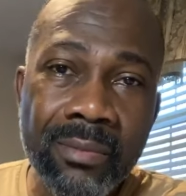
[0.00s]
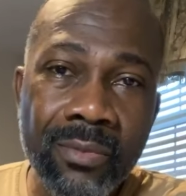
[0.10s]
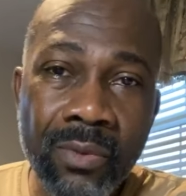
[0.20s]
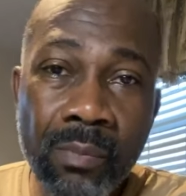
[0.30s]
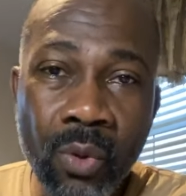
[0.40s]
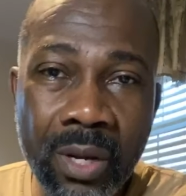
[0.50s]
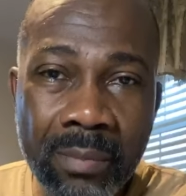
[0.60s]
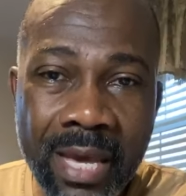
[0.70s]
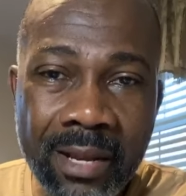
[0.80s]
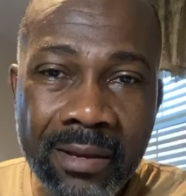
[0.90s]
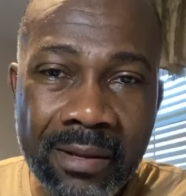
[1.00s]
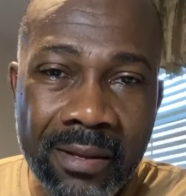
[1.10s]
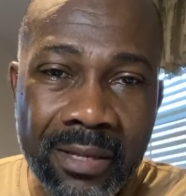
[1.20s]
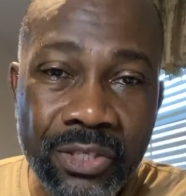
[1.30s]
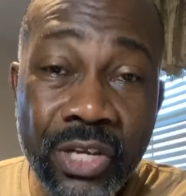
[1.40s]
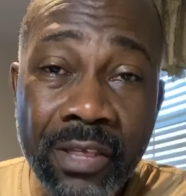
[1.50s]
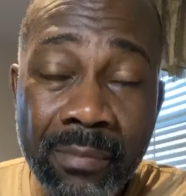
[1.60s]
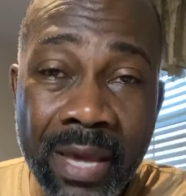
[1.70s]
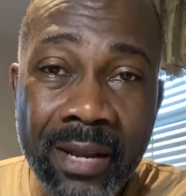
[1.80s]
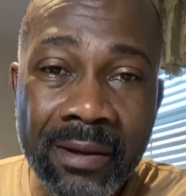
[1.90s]
Good morning, Manna. Share the
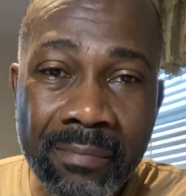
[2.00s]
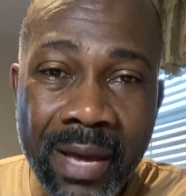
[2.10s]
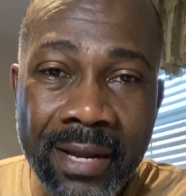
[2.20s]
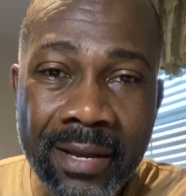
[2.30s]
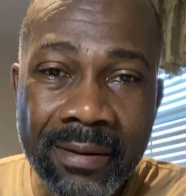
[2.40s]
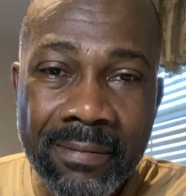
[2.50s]
Manna. Bye now.